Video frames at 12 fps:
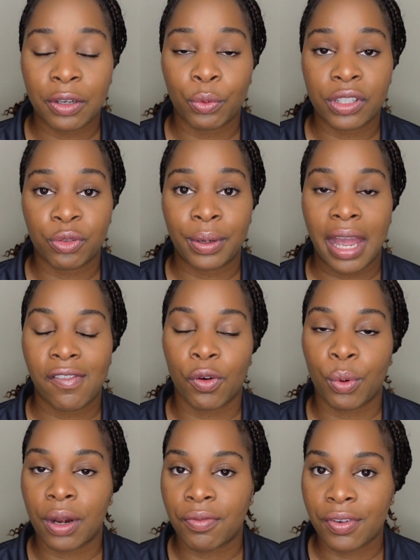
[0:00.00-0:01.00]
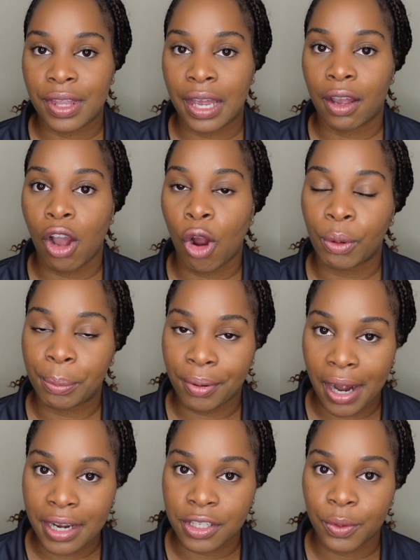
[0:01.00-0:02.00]
which we have a word for that called
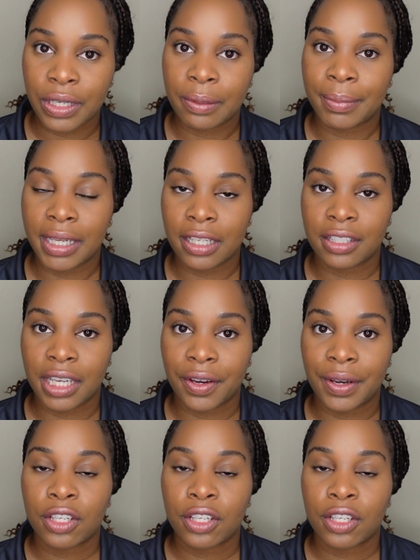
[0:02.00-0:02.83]
reprisal in the military.